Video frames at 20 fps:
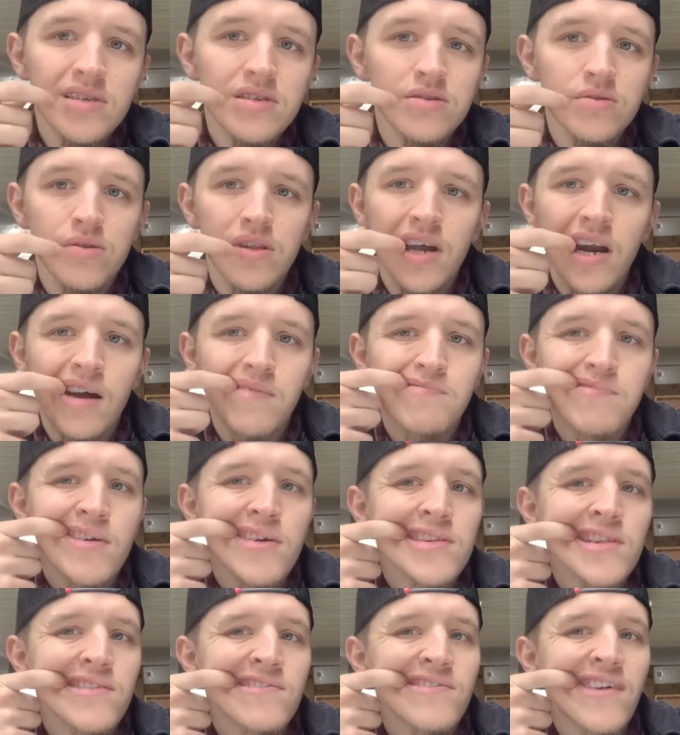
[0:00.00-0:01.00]
So then I
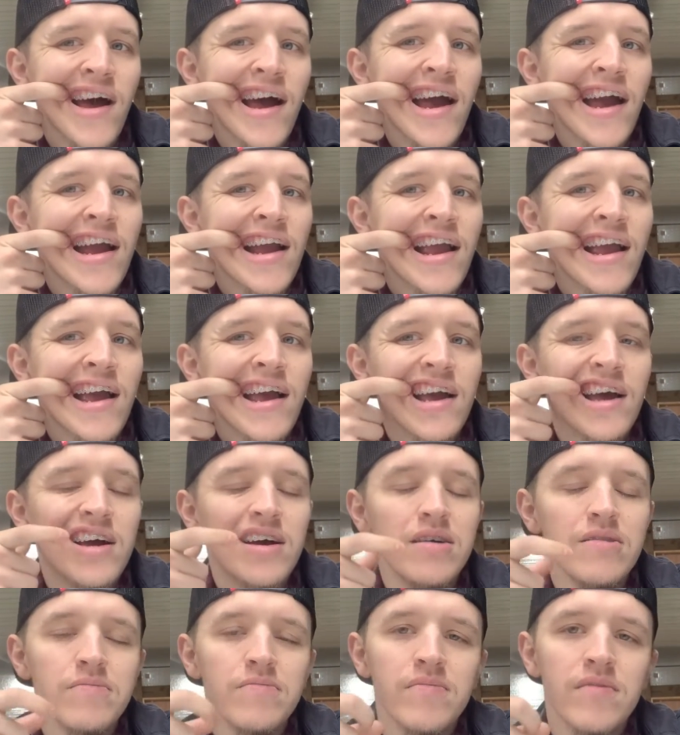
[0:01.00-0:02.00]
pull it back.
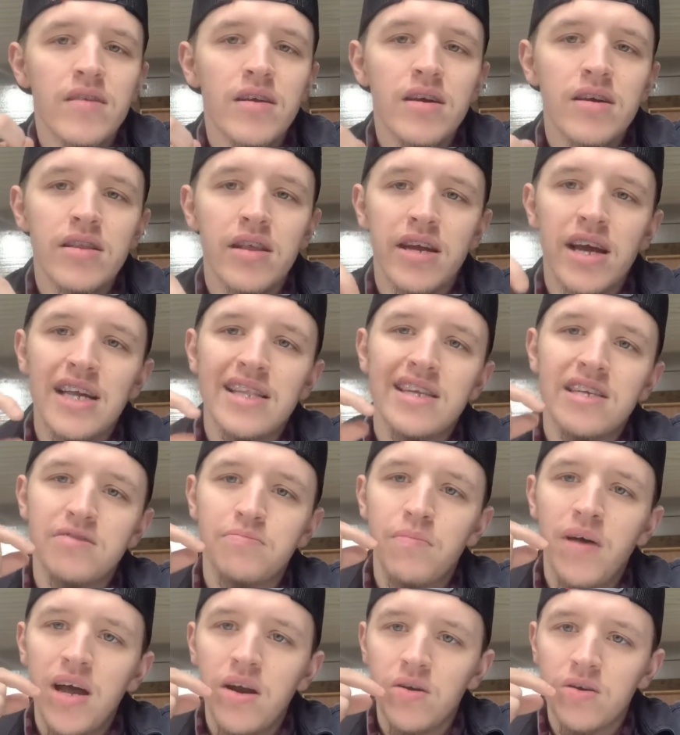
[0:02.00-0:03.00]
They got these
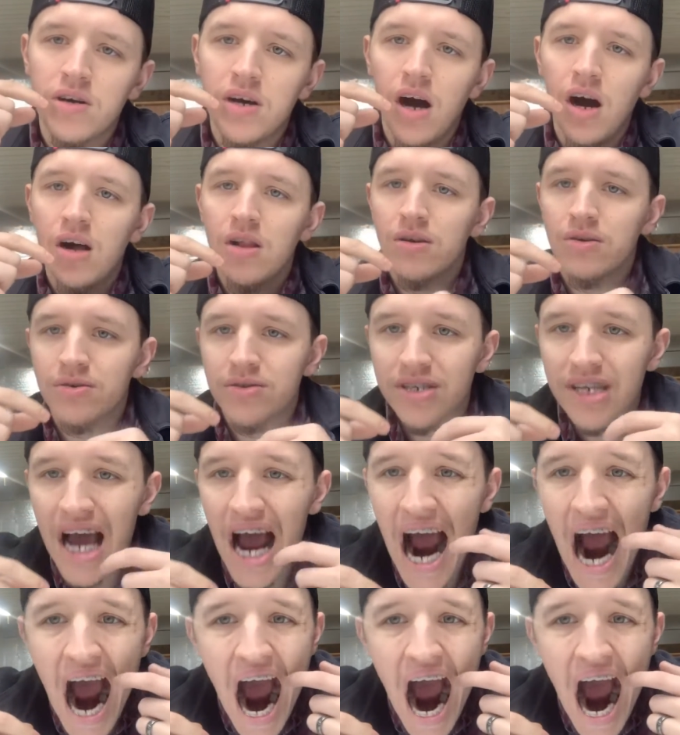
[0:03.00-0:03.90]
metal collars